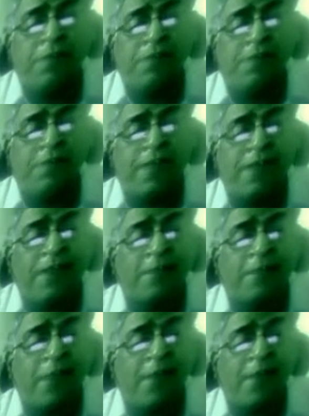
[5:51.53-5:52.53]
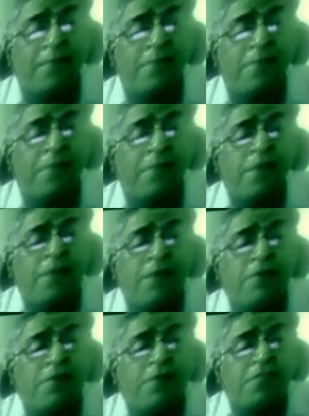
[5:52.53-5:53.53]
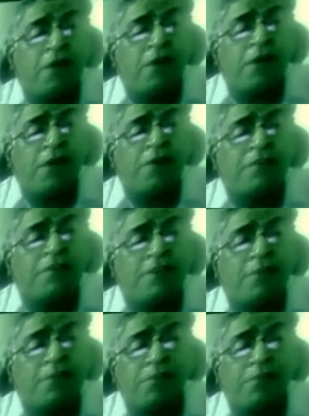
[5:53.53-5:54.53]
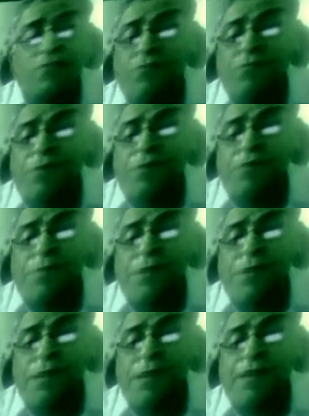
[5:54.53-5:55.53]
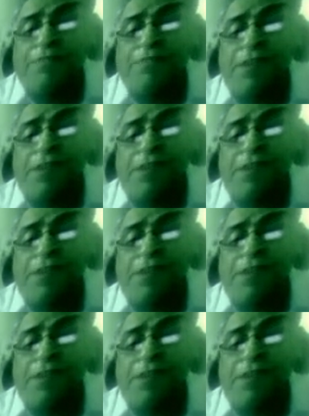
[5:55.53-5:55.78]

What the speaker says: salary man was coined to describe those who performed it, as well as